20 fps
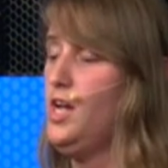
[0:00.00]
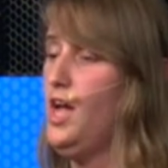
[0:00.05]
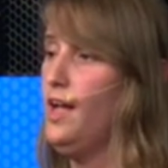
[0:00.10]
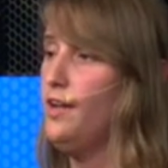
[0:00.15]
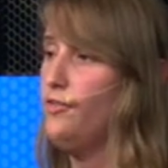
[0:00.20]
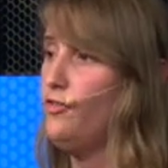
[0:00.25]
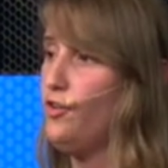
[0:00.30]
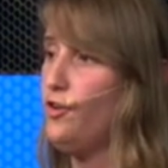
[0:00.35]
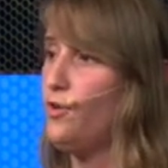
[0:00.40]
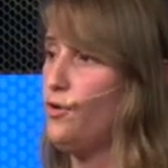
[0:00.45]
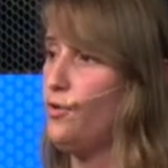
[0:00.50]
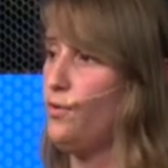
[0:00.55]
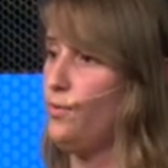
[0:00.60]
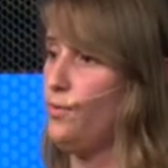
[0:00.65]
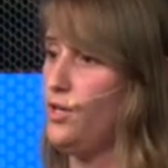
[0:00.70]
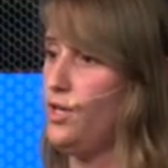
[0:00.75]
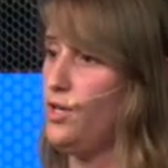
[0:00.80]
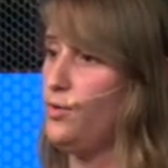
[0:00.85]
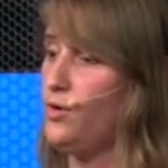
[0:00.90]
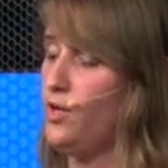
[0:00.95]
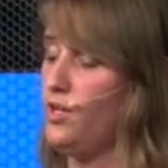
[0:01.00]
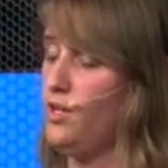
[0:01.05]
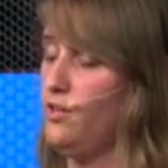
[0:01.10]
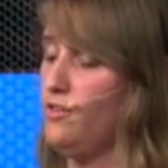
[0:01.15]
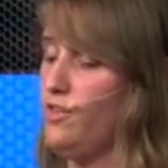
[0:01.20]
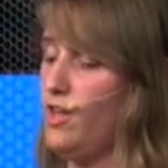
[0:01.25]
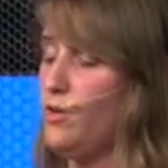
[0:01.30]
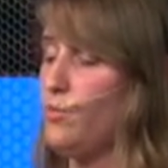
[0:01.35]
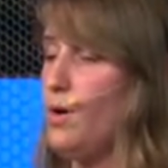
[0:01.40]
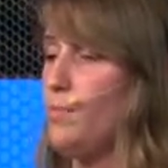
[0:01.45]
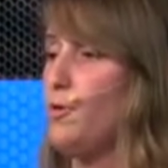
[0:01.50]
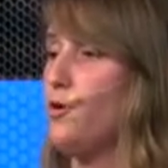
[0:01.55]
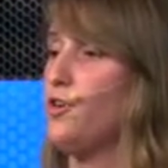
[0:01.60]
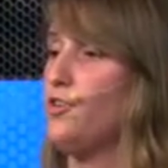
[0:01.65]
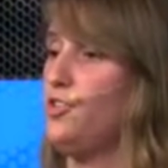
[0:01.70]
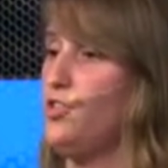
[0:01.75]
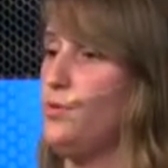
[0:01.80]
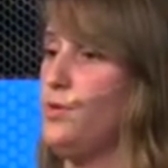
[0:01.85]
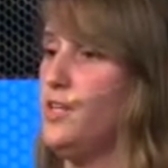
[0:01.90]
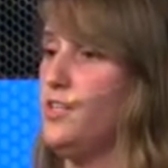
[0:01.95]
And so you can send a
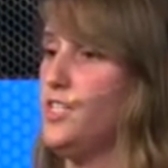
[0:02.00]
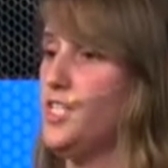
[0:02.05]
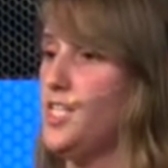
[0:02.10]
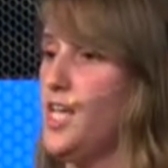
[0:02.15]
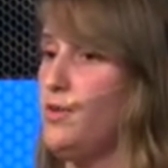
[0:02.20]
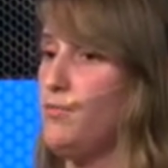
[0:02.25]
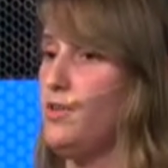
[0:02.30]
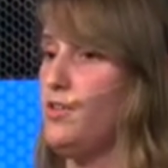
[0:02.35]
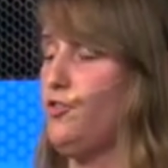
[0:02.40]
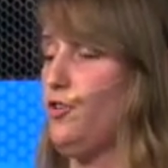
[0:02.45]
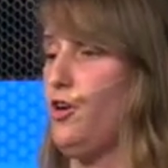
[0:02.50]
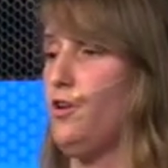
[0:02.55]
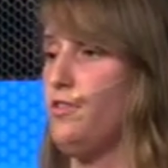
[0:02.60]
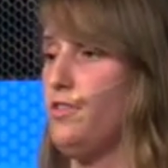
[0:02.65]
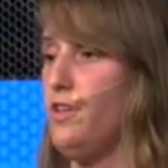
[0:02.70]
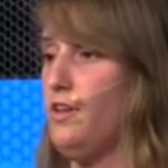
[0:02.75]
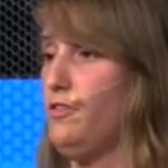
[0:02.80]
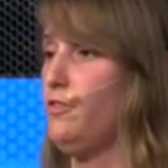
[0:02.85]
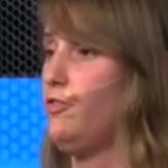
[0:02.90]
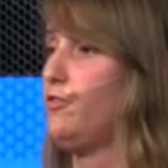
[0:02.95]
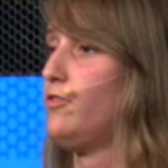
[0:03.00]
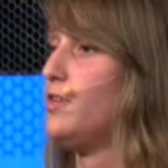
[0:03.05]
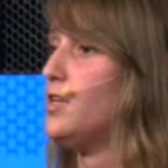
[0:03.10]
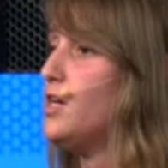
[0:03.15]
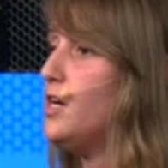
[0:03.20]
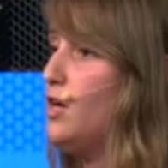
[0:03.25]
webhook to it and say, restart this,